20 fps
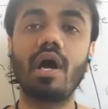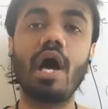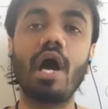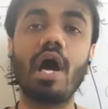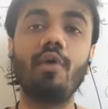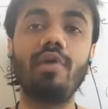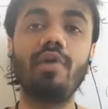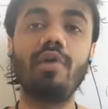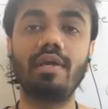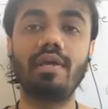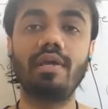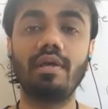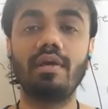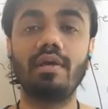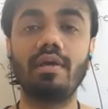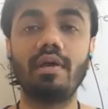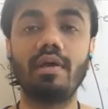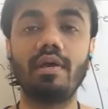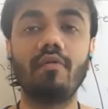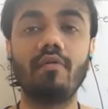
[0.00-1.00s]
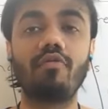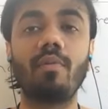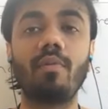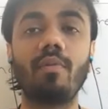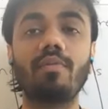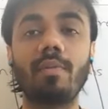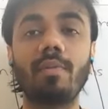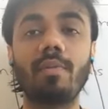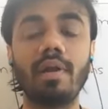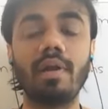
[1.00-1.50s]
away
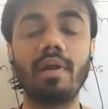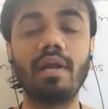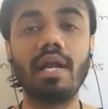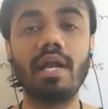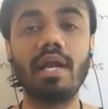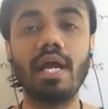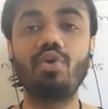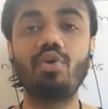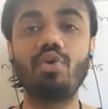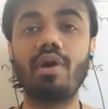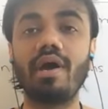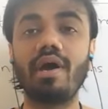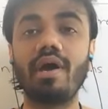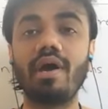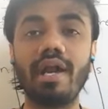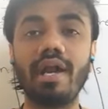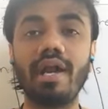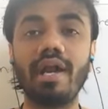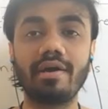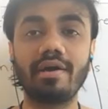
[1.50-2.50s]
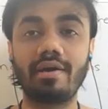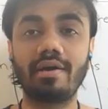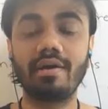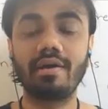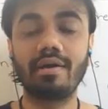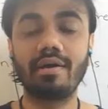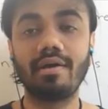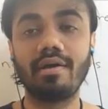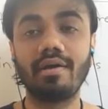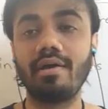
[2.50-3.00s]
from the midline to adduct
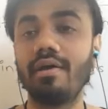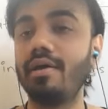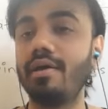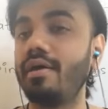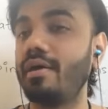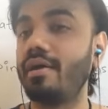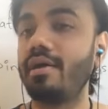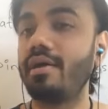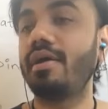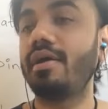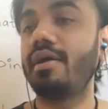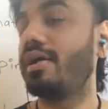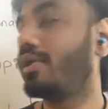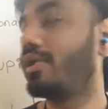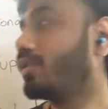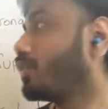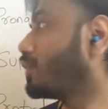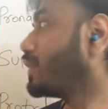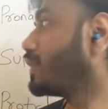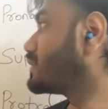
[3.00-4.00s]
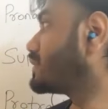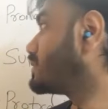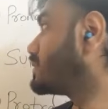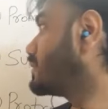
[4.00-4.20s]
towards